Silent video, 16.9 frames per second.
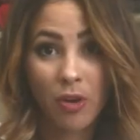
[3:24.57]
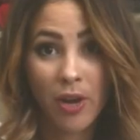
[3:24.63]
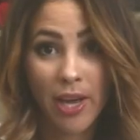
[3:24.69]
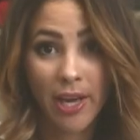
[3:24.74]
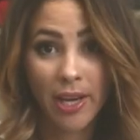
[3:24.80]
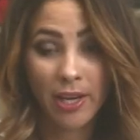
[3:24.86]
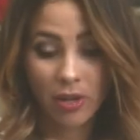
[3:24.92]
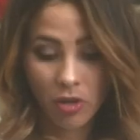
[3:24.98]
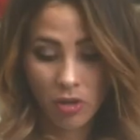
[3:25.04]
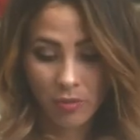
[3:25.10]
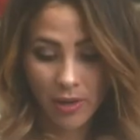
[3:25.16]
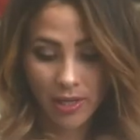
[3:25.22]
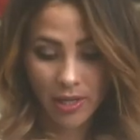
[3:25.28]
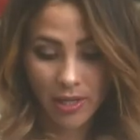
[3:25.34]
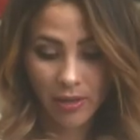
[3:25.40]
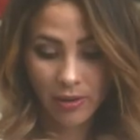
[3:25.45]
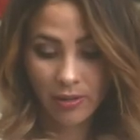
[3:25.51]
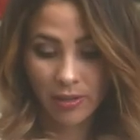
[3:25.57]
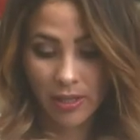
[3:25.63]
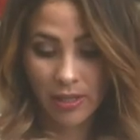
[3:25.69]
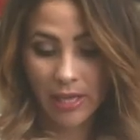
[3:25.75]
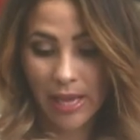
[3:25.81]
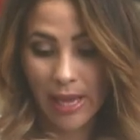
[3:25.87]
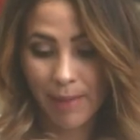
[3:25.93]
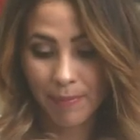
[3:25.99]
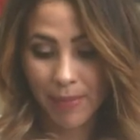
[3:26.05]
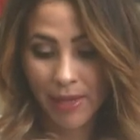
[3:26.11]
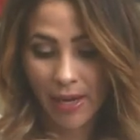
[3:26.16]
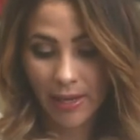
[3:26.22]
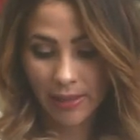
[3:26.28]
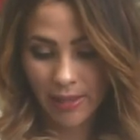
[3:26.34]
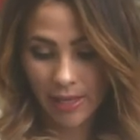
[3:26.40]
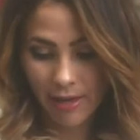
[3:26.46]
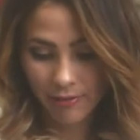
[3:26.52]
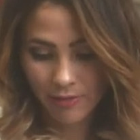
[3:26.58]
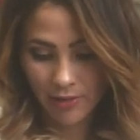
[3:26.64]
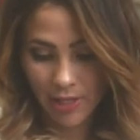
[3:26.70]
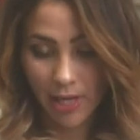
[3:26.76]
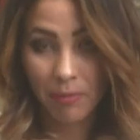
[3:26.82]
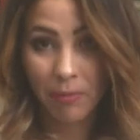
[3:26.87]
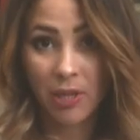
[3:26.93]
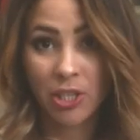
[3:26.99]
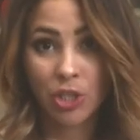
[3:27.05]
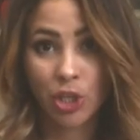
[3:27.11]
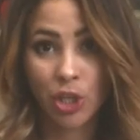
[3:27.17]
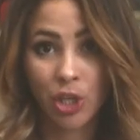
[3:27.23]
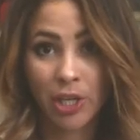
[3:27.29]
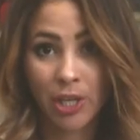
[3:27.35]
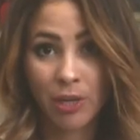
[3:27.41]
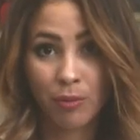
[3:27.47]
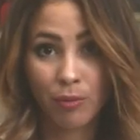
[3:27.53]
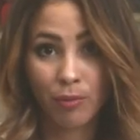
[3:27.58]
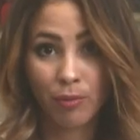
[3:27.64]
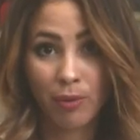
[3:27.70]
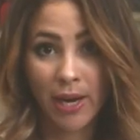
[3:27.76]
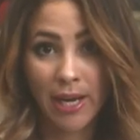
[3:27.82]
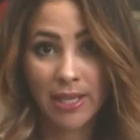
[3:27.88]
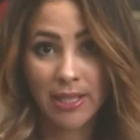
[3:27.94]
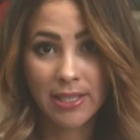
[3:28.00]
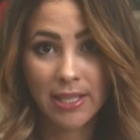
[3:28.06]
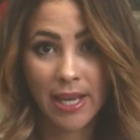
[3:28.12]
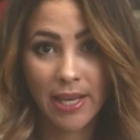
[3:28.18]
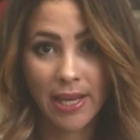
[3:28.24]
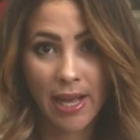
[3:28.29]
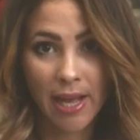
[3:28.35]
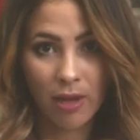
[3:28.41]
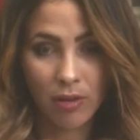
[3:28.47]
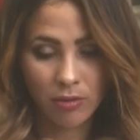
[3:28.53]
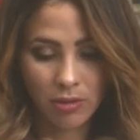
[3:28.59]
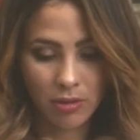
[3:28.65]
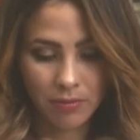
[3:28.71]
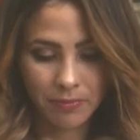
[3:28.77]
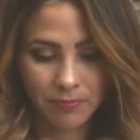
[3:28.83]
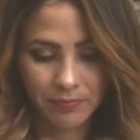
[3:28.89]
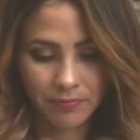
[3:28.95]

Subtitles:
go ahead and go right here, the gap that I left, and I'm gonna turn it right side out.